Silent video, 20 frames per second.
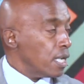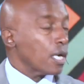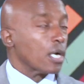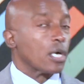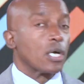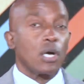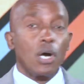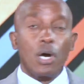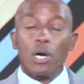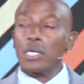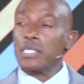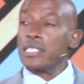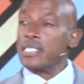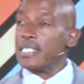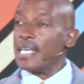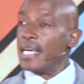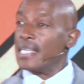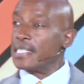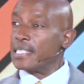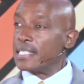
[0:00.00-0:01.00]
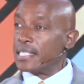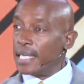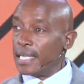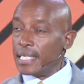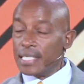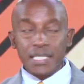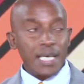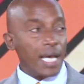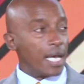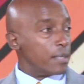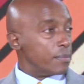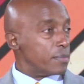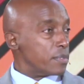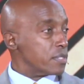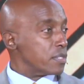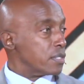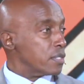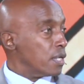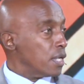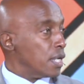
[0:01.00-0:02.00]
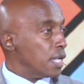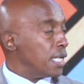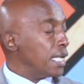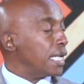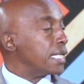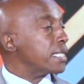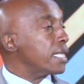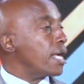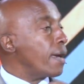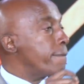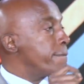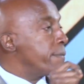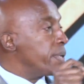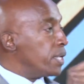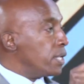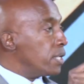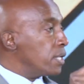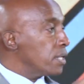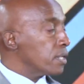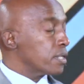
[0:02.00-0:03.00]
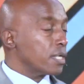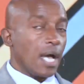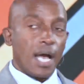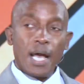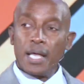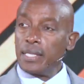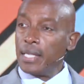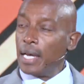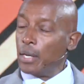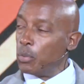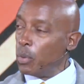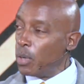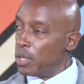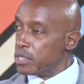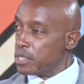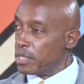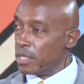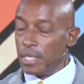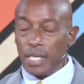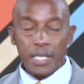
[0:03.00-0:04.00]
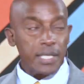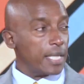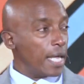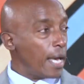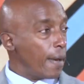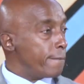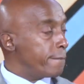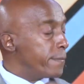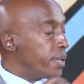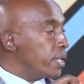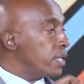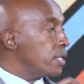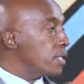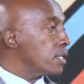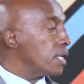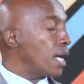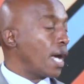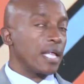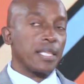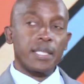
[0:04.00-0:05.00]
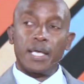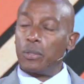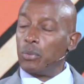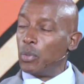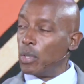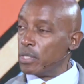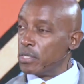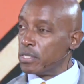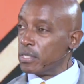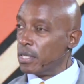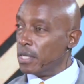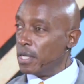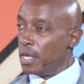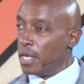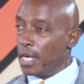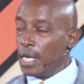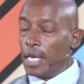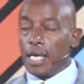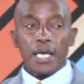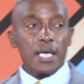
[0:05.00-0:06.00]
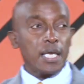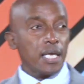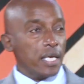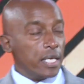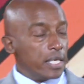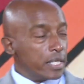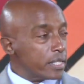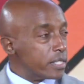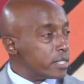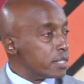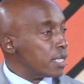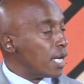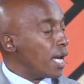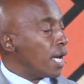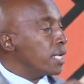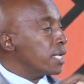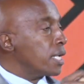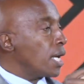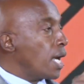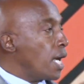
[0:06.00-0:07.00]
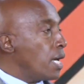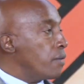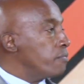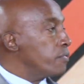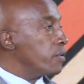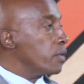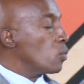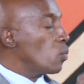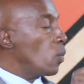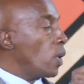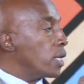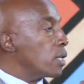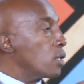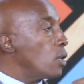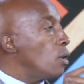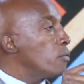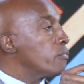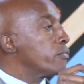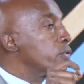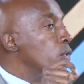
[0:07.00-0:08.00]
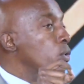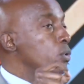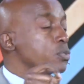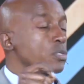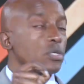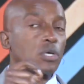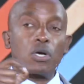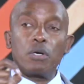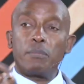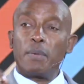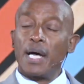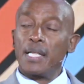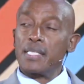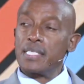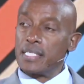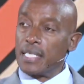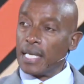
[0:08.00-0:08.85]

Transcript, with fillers: God says 10 times, Let there be, and there was. Let there be, and there was. Each and every one of those commands